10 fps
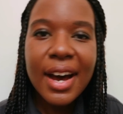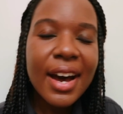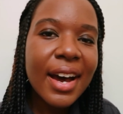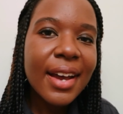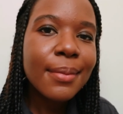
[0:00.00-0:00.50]

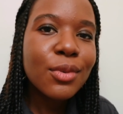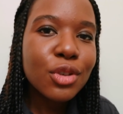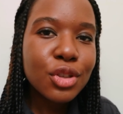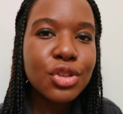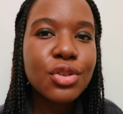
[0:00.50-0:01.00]
I'm
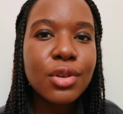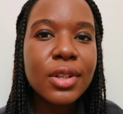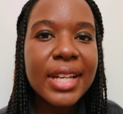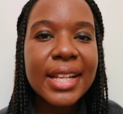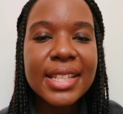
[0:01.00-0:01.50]
not
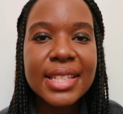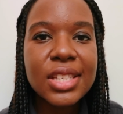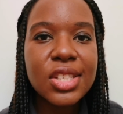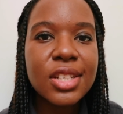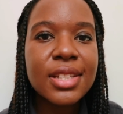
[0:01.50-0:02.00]
sure that this
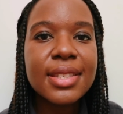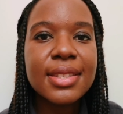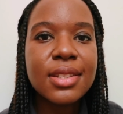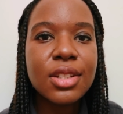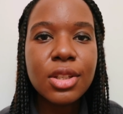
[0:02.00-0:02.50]
is
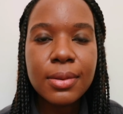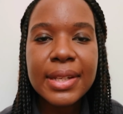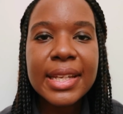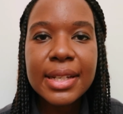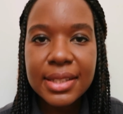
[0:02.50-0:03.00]
just
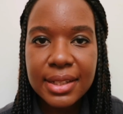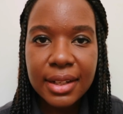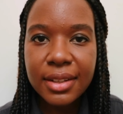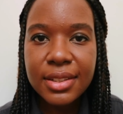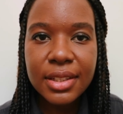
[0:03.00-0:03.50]
unique to
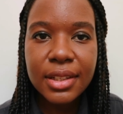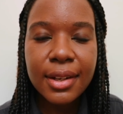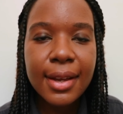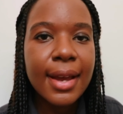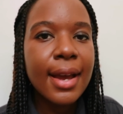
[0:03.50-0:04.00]

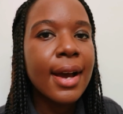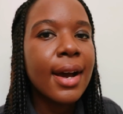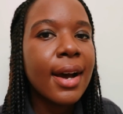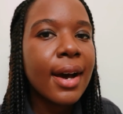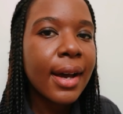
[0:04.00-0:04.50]
London.
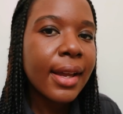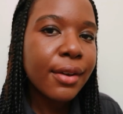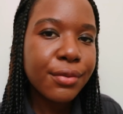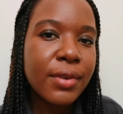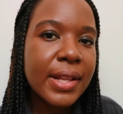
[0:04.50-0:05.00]
I
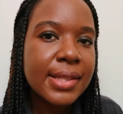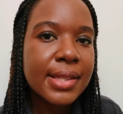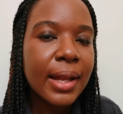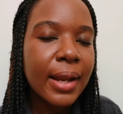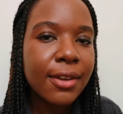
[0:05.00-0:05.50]
have friends
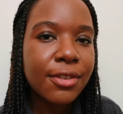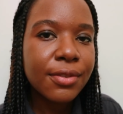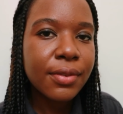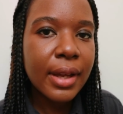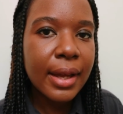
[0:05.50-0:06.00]
that
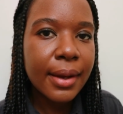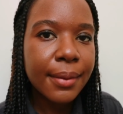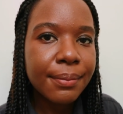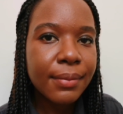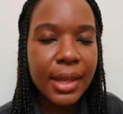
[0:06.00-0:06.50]

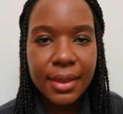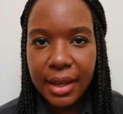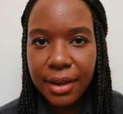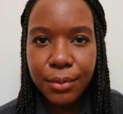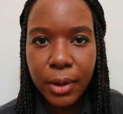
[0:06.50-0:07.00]

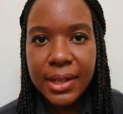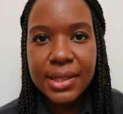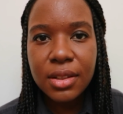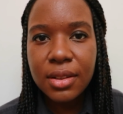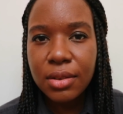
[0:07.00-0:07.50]
have
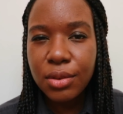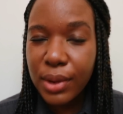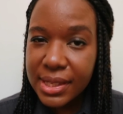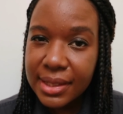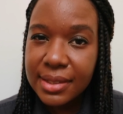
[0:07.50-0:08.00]
worked in the
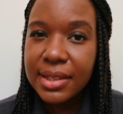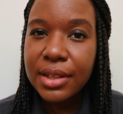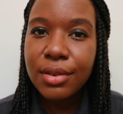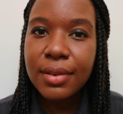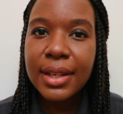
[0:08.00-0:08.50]
Wessex
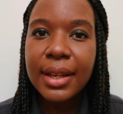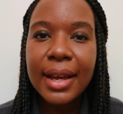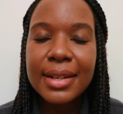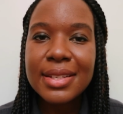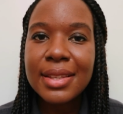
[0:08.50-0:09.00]
Deanery
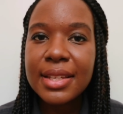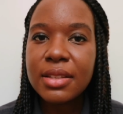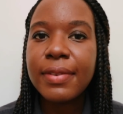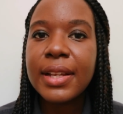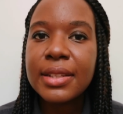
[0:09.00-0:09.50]
and in the
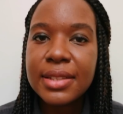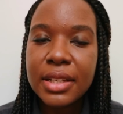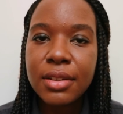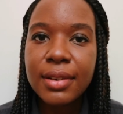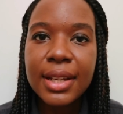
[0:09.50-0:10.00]
East of England
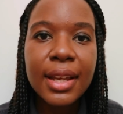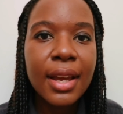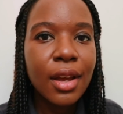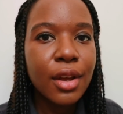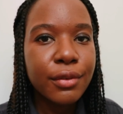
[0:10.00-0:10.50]
Deanery.
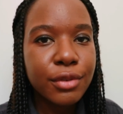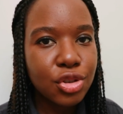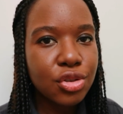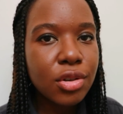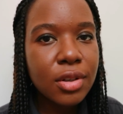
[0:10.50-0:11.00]
For
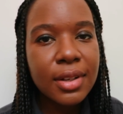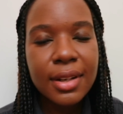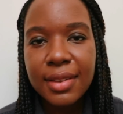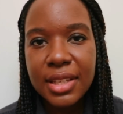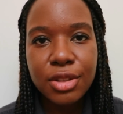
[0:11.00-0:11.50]
sure,
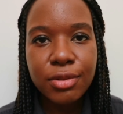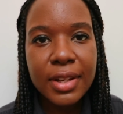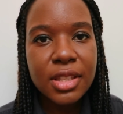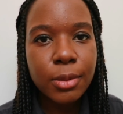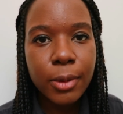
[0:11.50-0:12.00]
none of these
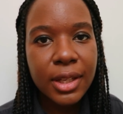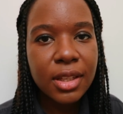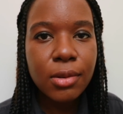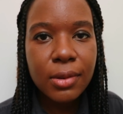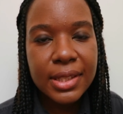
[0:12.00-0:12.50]
friends are
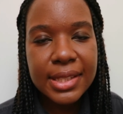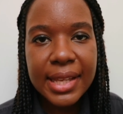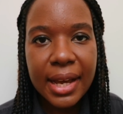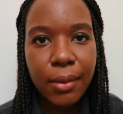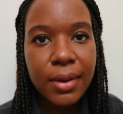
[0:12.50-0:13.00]
working all these
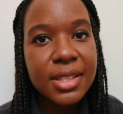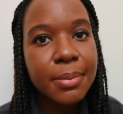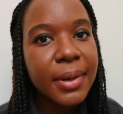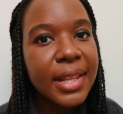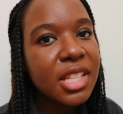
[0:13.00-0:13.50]
hours,
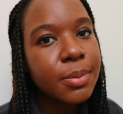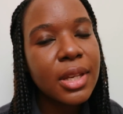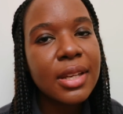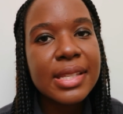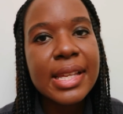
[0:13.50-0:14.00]
but that's
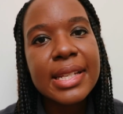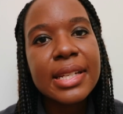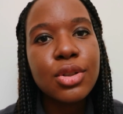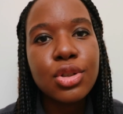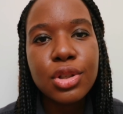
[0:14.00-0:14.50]
because they
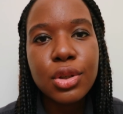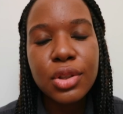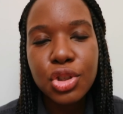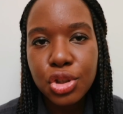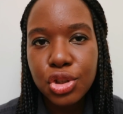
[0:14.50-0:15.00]
didn't do
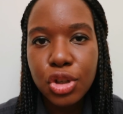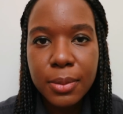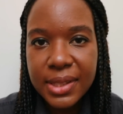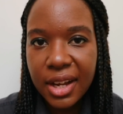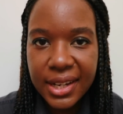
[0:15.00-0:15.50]
the
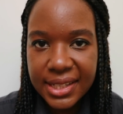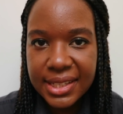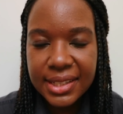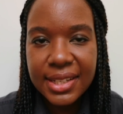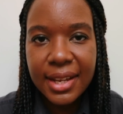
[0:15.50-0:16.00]
jobs that I
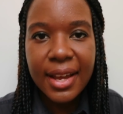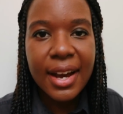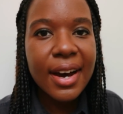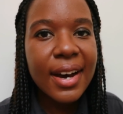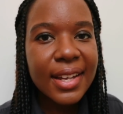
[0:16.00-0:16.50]
did.
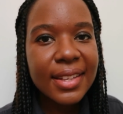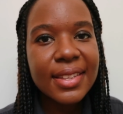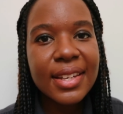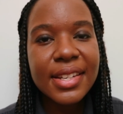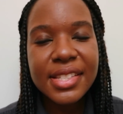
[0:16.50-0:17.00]
I
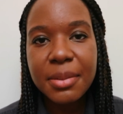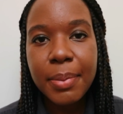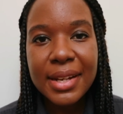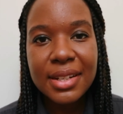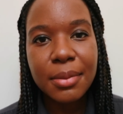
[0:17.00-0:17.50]
think it's
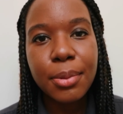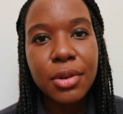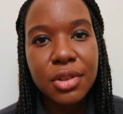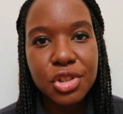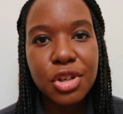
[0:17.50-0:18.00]
dependent
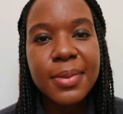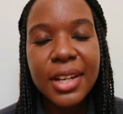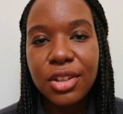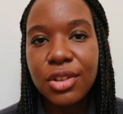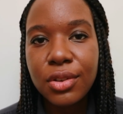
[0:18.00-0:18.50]
upon the job
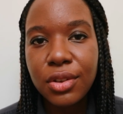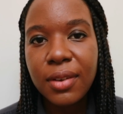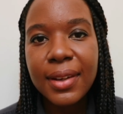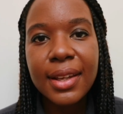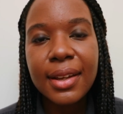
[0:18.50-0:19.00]
that you're
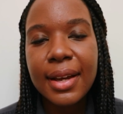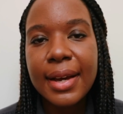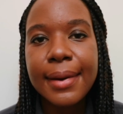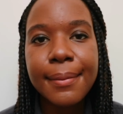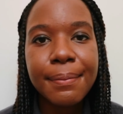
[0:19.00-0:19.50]
doing,
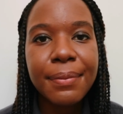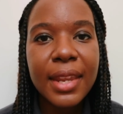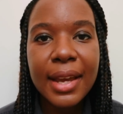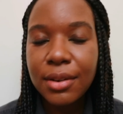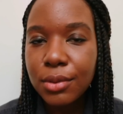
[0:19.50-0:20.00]

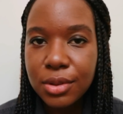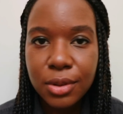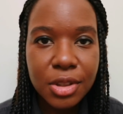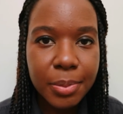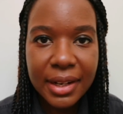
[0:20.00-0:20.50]
and
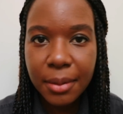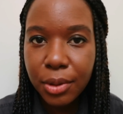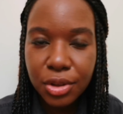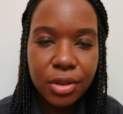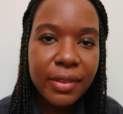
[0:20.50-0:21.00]
also dependent
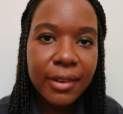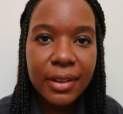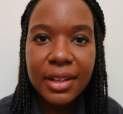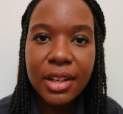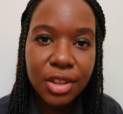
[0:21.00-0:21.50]
upon your
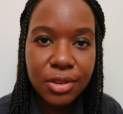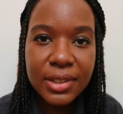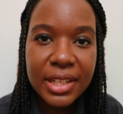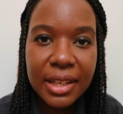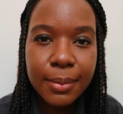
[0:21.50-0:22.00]
consultant and your
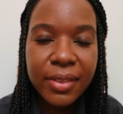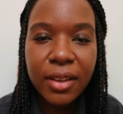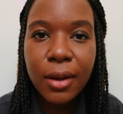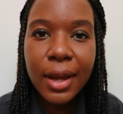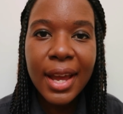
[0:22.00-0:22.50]
team.
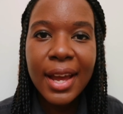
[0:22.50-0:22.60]
So